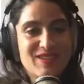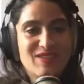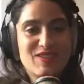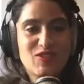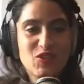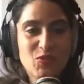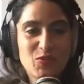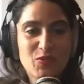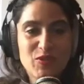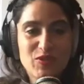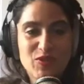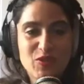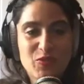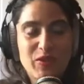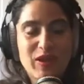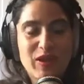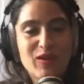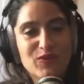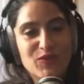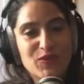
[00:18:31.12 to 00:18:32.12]
Super, super
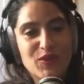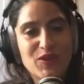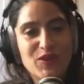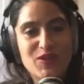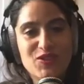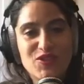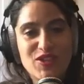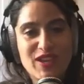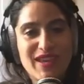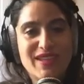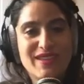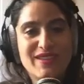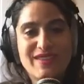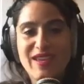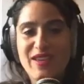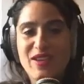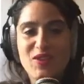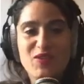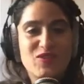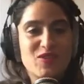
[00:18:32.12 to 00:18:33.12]
helpful. Jane,
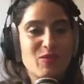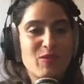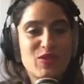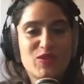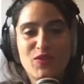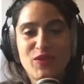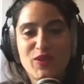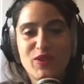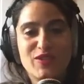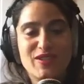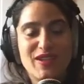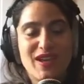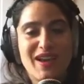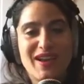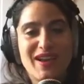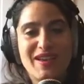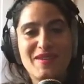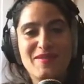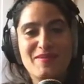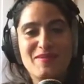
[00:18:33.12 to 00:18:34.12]
thank you so much for your
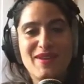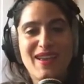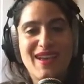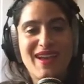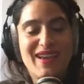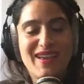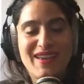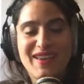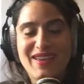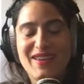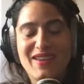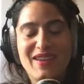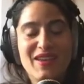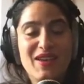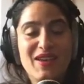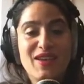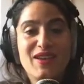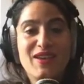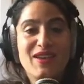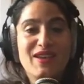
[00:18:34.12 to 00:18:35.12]
time. I
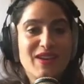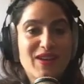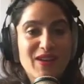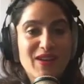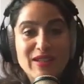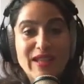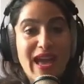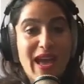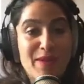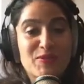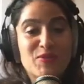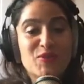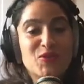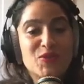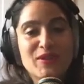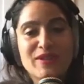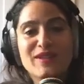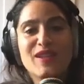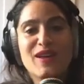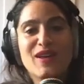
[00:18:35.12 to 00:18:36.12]

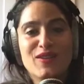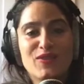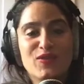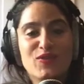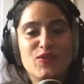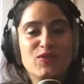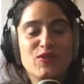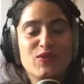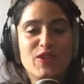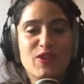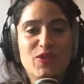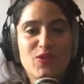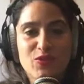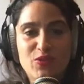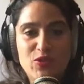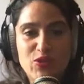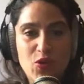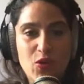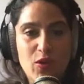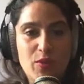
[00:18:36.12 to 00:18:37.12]
absolutely love,
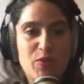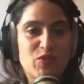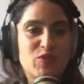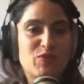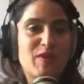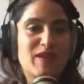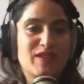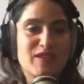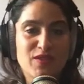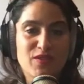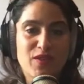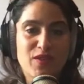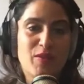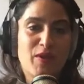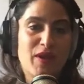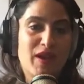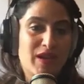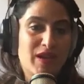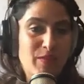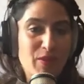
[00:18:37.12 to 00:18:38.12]
your perspective on
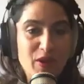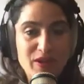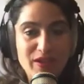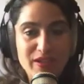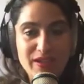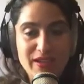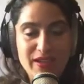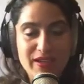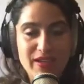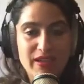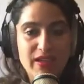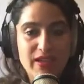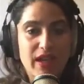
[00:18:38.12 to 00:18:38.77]
product marketing.